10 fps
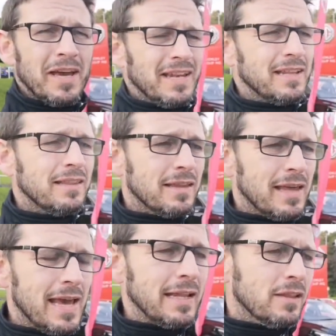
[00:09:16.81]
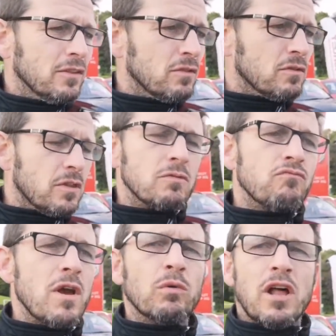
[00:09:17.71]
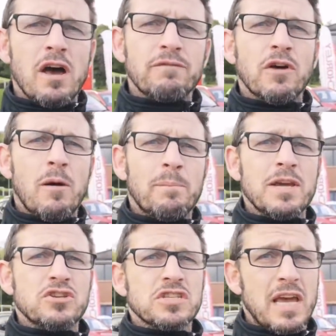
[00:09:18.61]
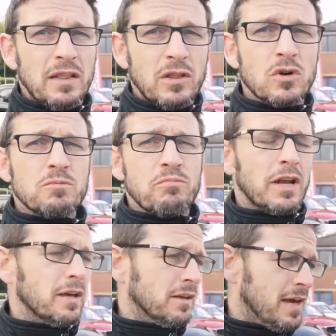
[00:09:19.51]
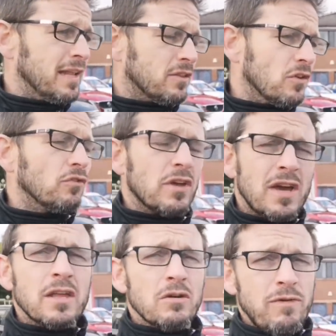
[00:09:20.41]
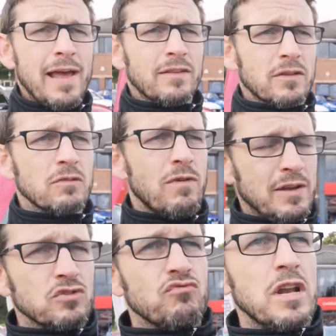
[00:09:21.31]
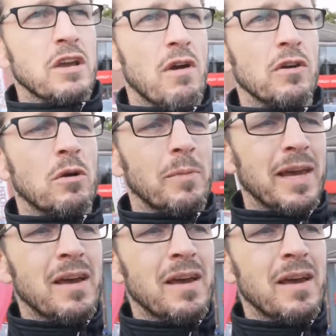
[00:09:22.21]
And in real life, not on pictures, it looks brilliant. It does. The red has really grown on me.